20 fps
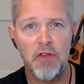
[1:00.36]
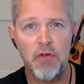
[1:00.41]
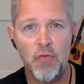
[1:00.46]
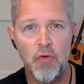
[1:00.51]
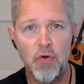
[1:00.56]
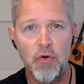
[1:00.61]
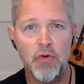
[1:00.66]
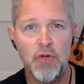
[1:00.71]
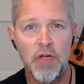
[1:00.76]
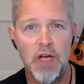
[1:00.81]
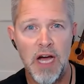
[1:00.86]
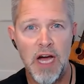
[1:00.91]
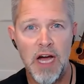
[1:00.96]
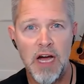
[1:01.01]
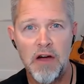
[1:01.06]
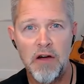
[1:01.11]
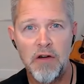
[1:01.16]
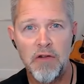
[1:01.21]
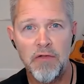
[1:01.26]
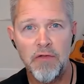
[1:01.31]
the route
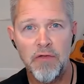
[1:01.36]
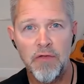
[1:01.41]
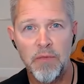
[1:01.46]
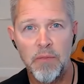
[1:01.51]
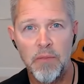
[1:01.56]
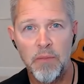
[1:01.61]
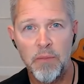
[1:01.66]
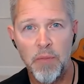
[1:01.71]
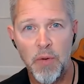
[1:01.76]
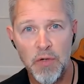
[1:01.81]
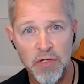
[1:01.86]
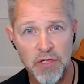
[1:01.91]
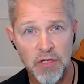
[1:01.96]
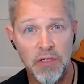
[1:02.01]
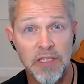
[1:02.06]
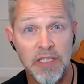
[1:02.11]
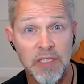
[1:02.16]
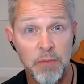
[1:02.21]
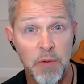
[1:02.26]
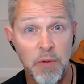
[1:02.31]
of
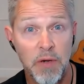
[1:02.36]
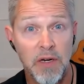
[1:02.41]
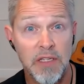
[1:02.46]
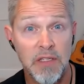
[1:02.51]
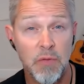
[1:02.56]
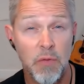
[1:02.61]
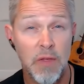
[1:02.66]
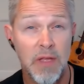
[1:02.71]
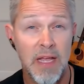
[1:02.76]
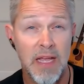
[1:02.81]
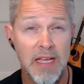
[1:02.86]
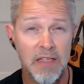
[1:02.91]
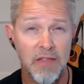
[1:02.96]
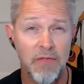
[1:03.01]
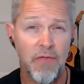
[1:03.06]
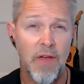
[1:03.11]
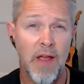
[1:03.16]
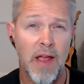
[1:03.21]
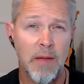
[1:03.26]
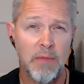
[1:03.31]
personal experience with his
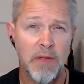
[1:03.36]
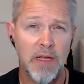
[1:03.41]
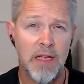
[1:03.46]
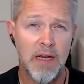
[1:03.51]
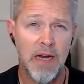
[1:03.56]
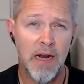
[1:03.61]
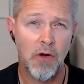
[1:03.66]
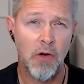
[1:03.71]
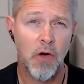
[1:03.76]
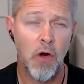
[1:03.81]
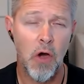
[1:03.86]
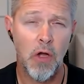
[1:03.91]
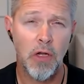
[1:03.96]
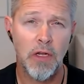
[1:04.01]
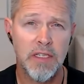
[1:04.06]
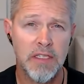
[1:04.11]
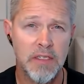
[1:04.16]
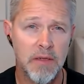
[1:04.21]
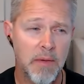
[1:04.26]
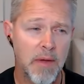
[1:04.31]
family and
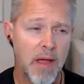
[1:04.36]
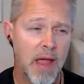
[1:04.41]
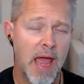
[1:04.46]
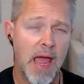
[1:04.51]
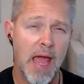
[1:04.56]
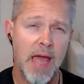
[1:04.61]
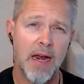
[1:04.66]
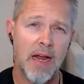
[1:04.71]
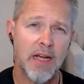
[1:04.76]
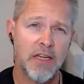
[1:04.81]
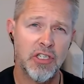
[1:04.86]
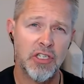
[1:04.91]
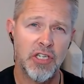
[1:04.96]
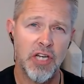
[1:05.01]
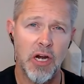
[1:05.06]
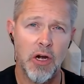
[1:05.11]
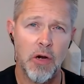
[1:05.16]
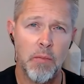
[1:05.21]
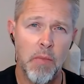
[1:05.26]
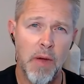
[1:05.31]
alcoholism, and I
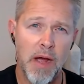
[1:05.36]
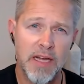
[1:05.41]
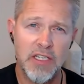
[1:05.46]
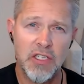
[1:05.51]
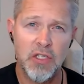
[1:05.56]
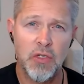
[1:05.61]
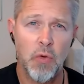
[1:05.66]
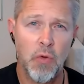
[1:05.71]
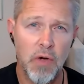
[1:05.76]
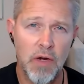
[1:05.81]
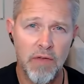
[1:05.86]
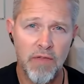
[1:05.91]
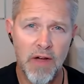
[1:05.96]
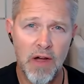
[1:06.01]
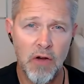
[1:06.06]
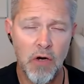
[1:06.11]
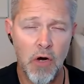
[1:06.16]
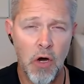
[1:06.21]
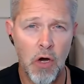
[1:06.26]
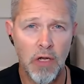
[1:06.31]
share my story of
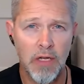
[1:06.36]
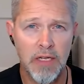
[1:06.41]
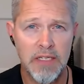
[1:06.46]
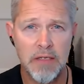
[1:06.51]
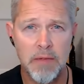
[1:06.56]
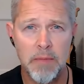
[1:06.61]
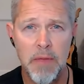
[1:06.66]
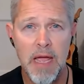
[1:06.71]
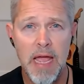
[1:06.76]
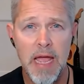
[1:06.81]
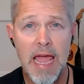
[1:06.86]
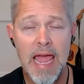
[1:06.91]
alcoholism.